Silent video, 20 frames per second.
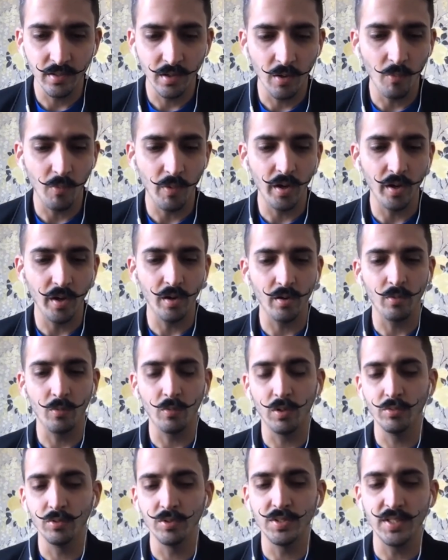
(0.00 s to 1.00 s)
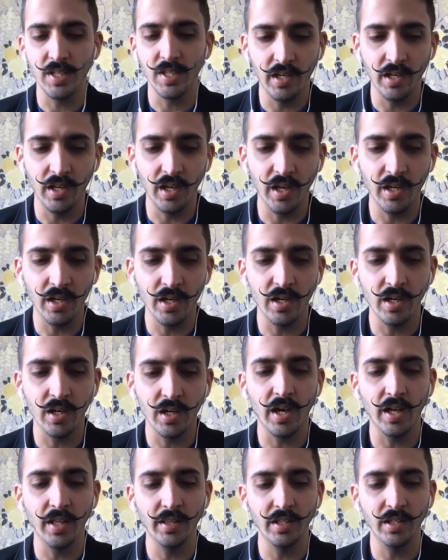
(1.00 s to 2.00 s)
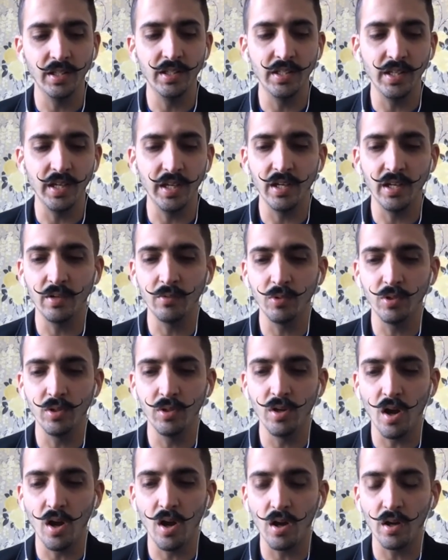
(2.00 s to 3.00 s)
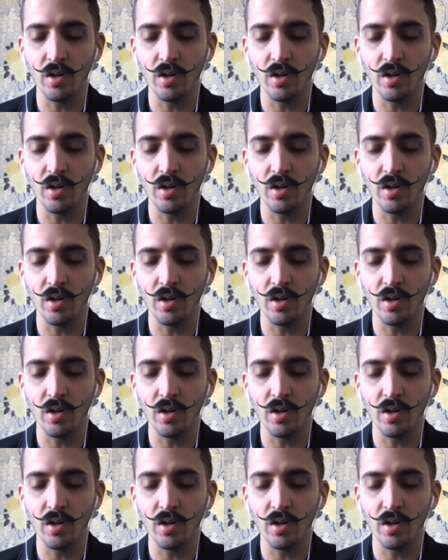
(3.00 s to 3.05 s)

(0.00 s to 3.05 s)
where we would send data and the data would not